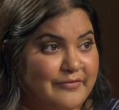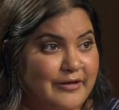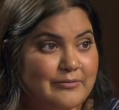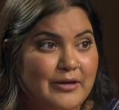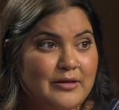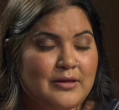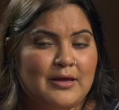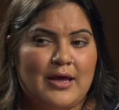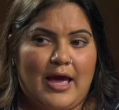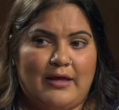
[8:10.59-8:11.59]
stigma.
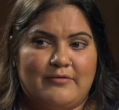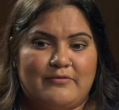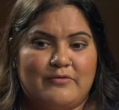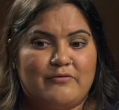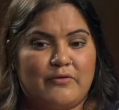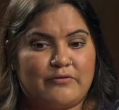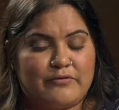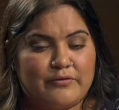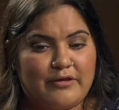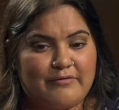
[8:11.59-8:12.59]
And so the folks
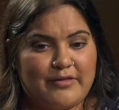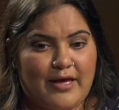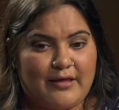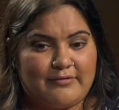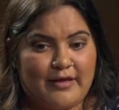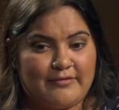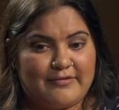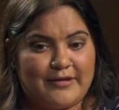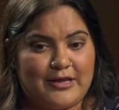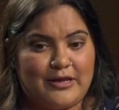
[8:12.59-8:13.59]
who live in that tent
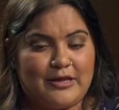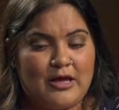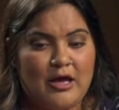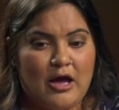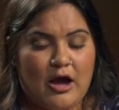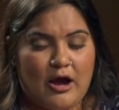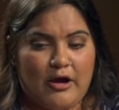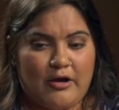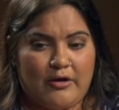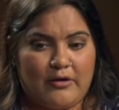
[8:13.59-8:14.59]
city
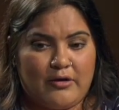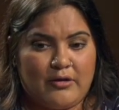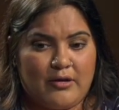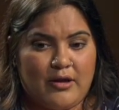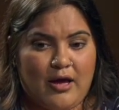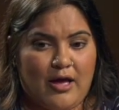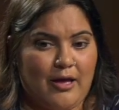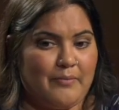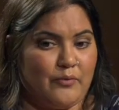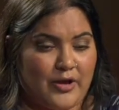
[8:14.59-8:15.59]
are,
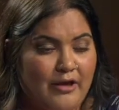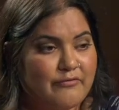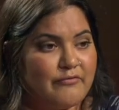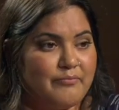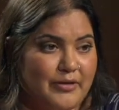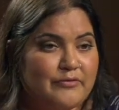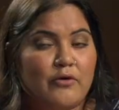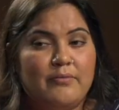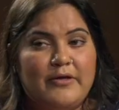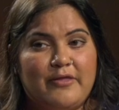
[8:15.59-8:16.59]
what I've been
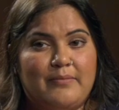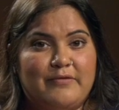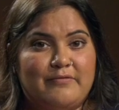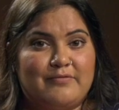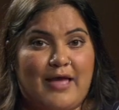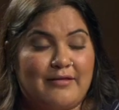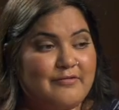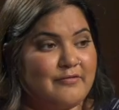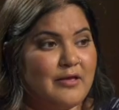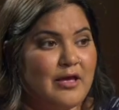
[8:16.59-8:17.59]
told by them is that's